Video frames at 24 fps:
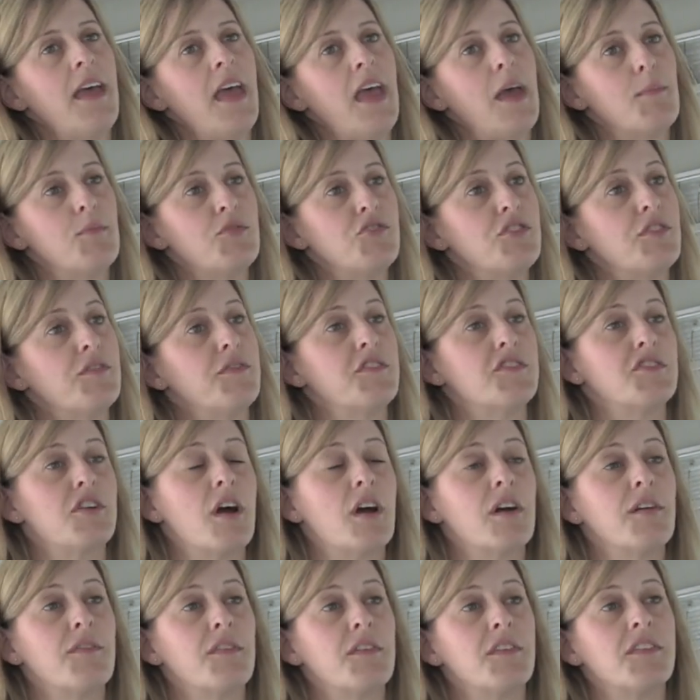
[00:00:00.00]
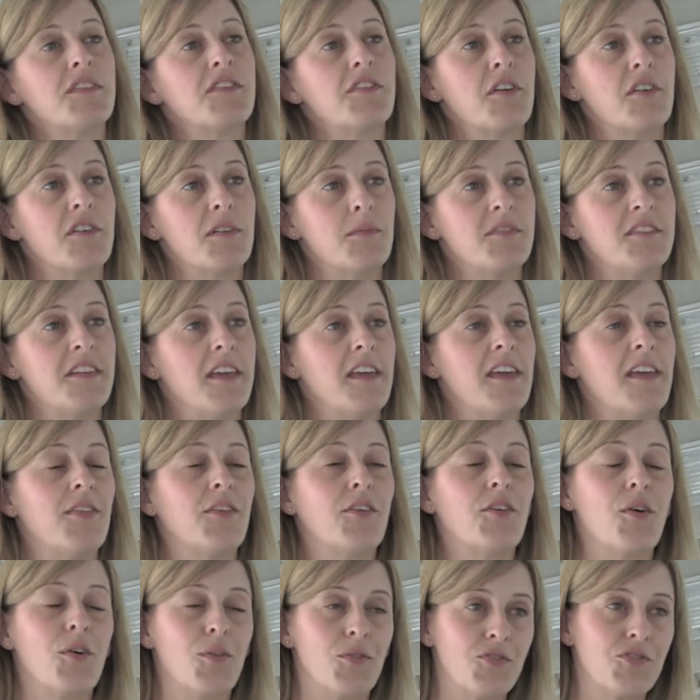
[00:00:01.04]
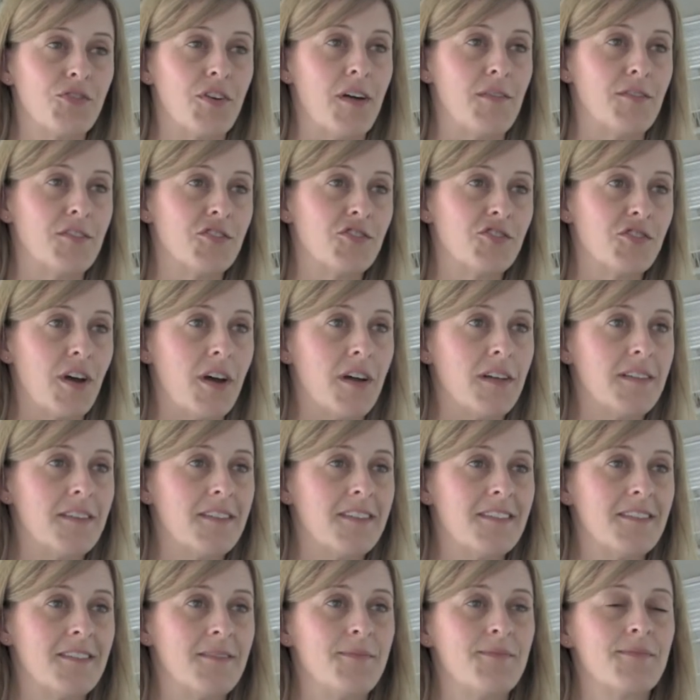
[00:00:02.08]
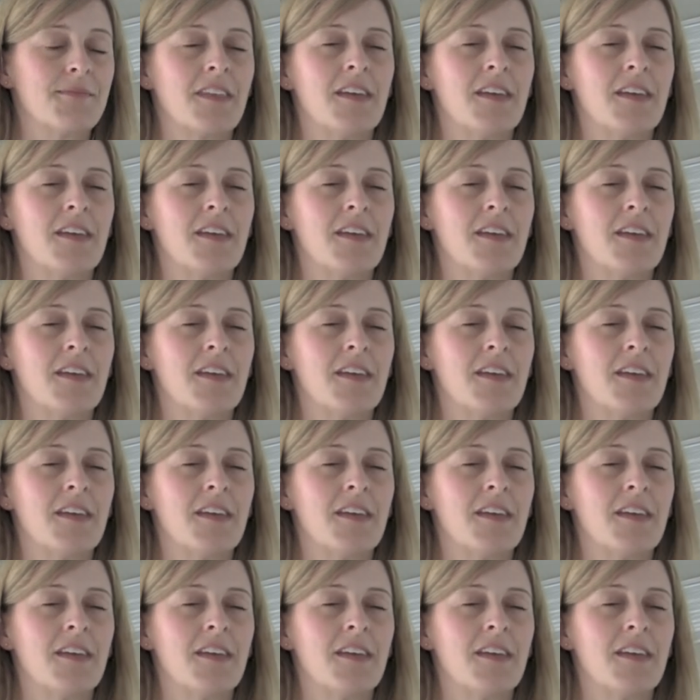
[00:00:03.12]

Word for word: amateur photographers started taking their own travel shots.